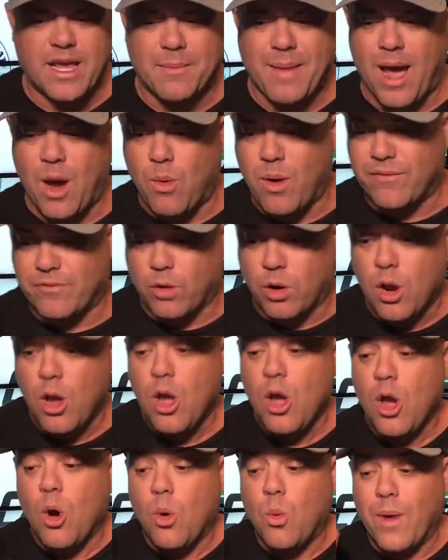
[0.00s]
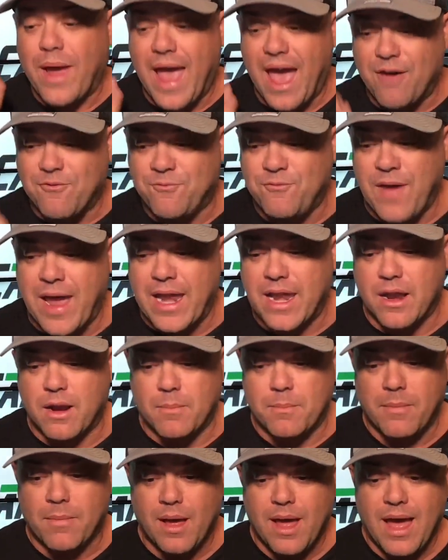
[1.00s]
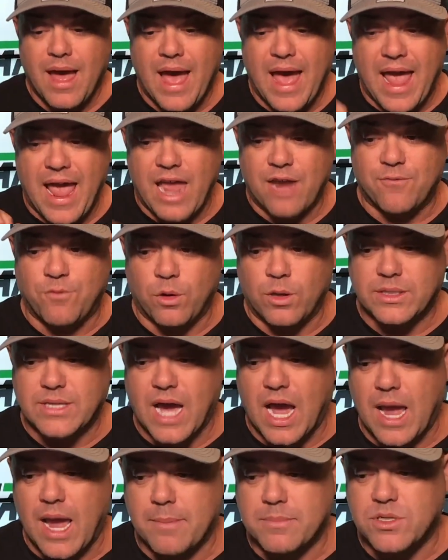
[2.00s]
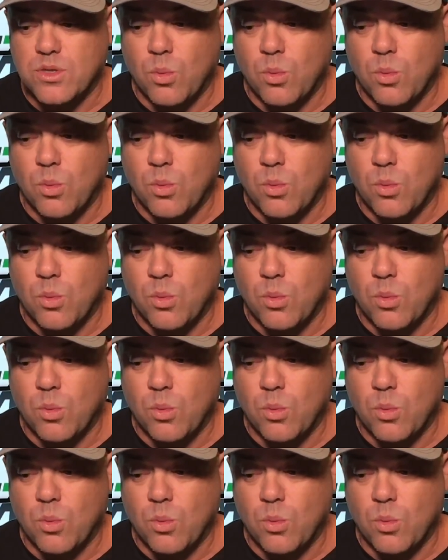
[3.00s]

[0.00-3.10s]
However, we have faded him a handful of times.